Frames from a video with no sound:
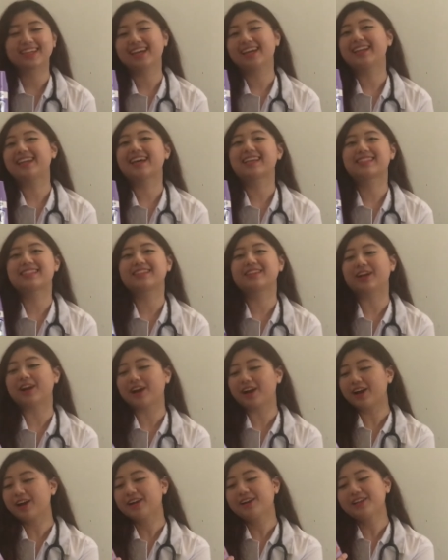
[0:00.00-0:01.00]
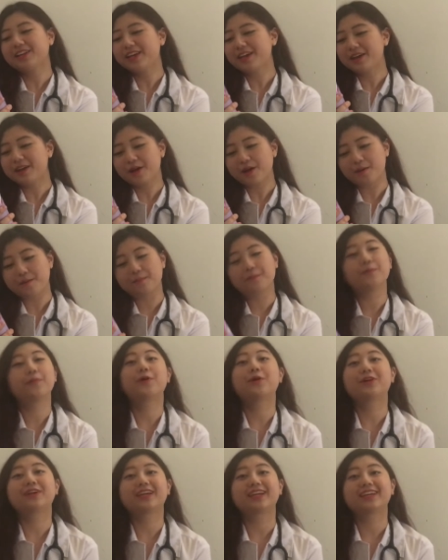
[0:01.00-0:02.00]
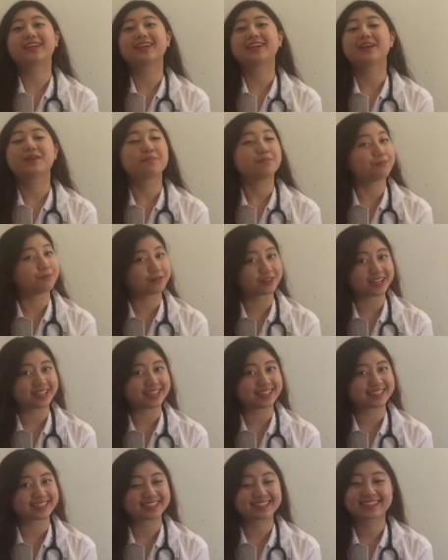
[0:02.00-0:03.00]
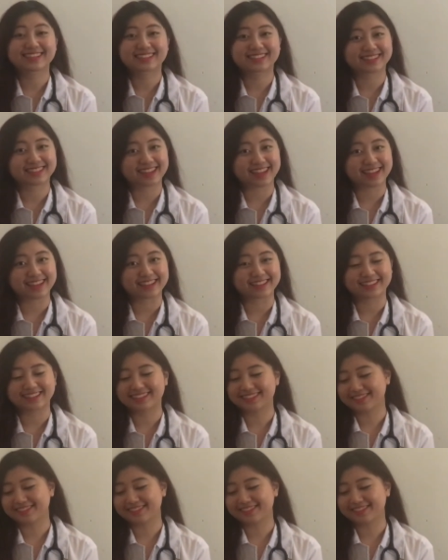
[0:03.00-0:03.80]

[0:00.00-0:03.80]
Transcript: it has an early morning breeze scent.